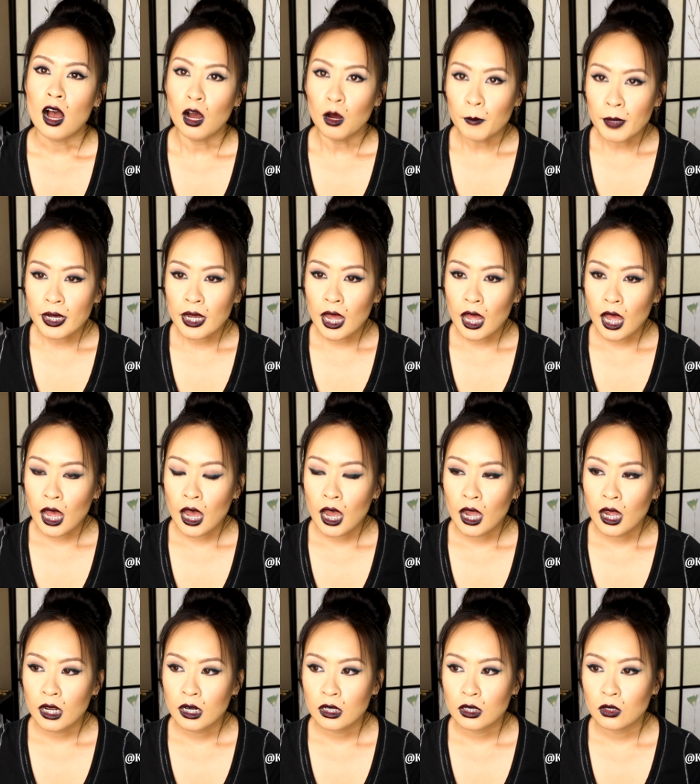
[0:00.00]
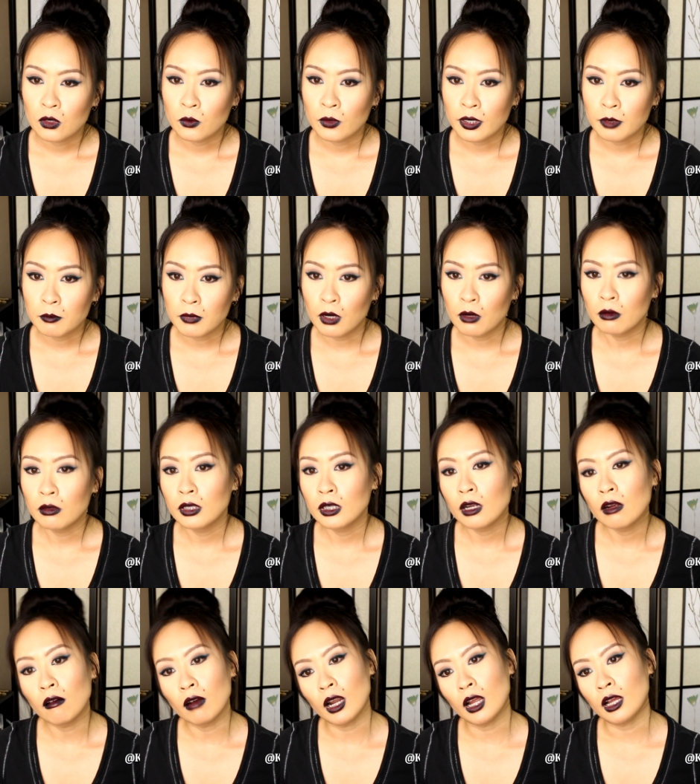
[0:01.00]
Oh my god, quit
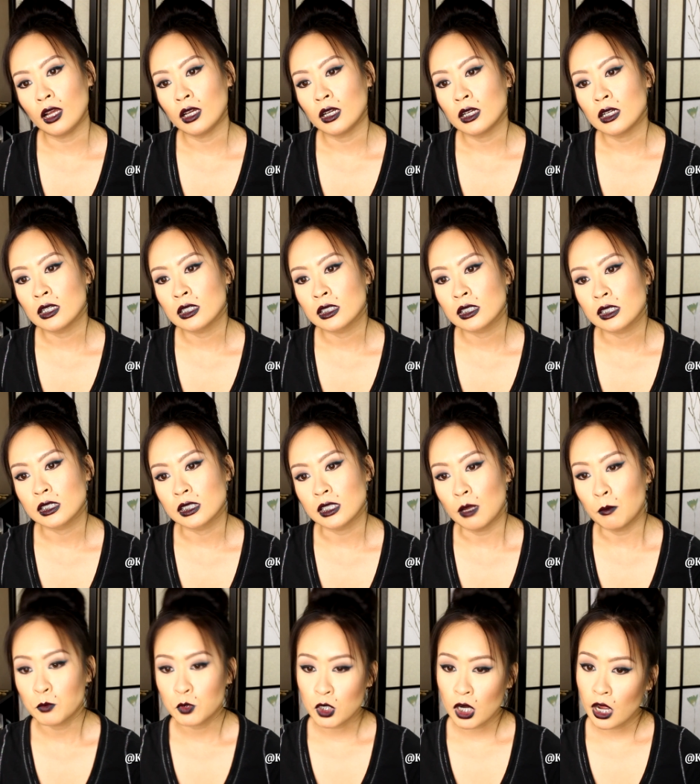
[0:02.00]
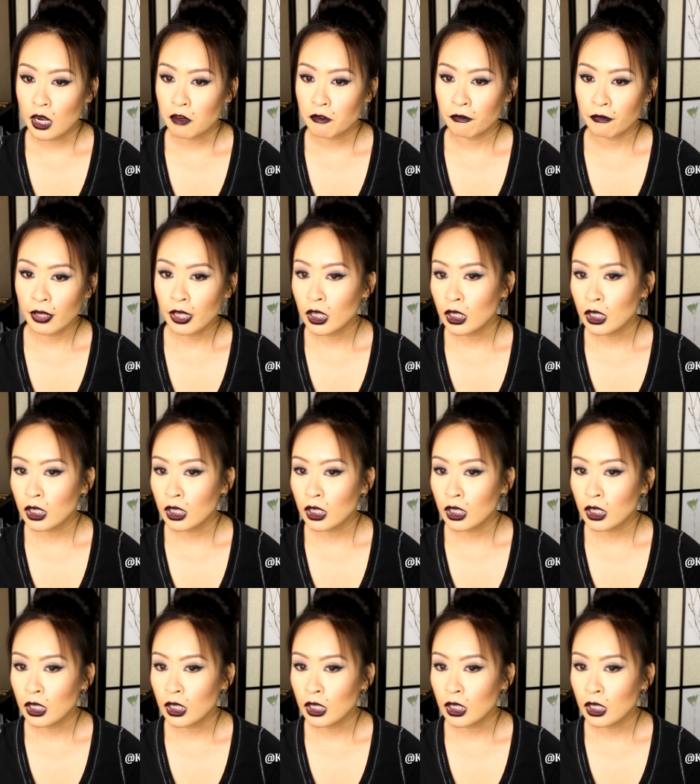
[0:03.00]
mowing your grass because I'm trying to